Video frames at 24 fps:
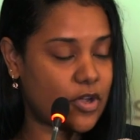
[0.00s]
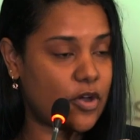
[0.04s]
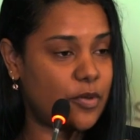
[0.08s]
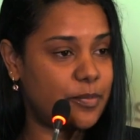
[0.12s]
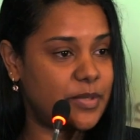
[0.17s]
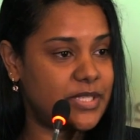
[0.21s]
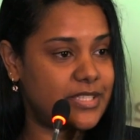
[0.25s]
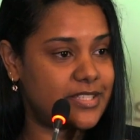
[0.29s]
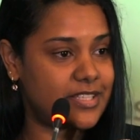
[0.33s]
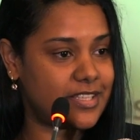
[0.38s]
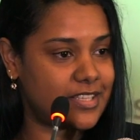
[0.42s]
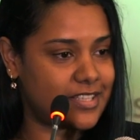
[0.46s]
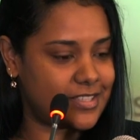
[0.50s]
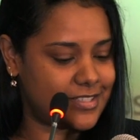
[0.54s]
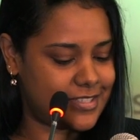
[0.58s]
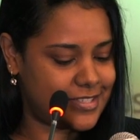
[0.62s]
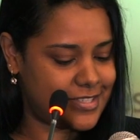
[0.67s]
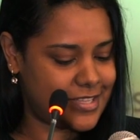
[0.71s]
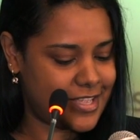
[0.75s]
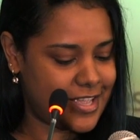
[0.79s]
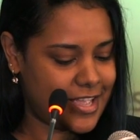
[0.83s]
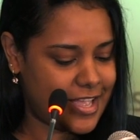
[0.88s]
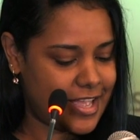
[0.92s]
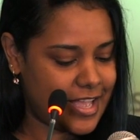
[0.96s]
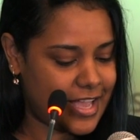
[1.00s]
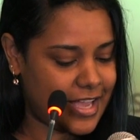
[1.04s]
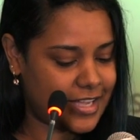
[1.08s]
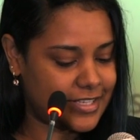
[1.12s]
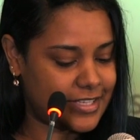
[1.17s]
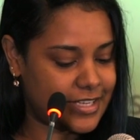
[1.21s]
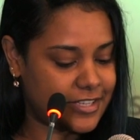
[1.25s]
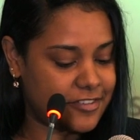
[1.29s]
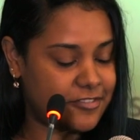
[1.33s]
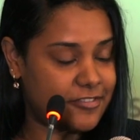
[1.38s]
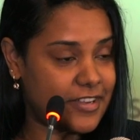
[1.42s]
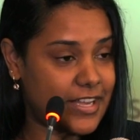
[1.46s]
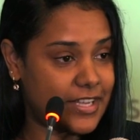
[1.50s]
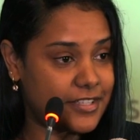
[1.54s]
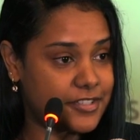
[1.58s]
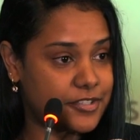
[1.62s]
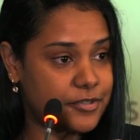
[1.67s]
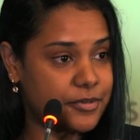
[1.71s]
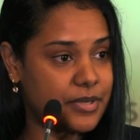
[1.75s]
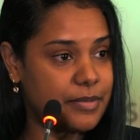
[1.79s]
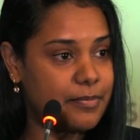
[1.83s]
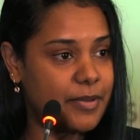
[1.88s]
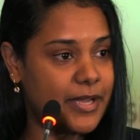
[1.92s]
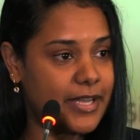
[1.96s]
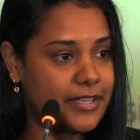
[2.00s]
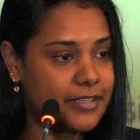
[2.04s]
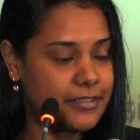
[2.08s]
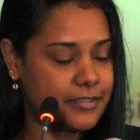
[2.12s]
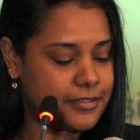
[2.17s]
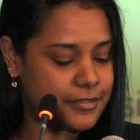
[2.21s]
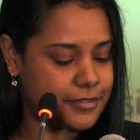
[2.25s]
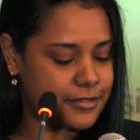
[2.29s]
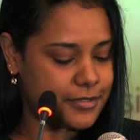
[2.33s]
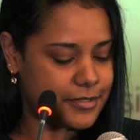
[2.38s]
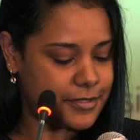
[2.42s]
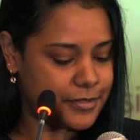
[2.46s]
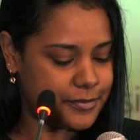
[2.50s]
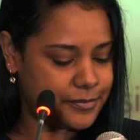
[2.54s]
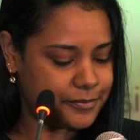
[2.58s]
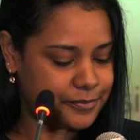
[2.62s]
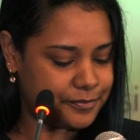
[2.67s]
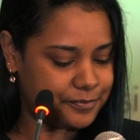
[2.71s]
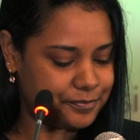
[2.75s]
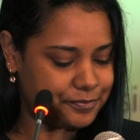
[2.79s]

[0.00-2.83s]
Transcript: committees and advisory panels.